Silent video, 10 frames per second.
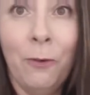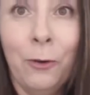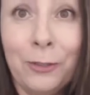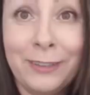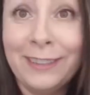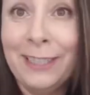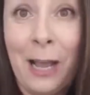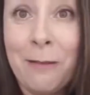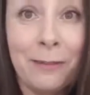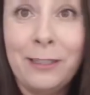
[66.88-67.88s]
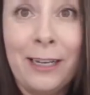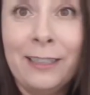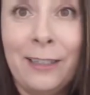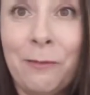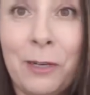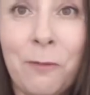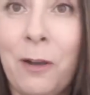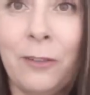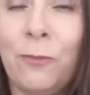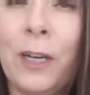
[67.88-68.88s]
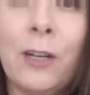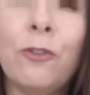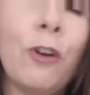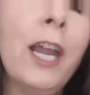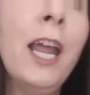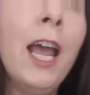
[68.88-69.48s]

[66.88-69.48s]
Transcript: forced. No, you can do what you want. It's free country.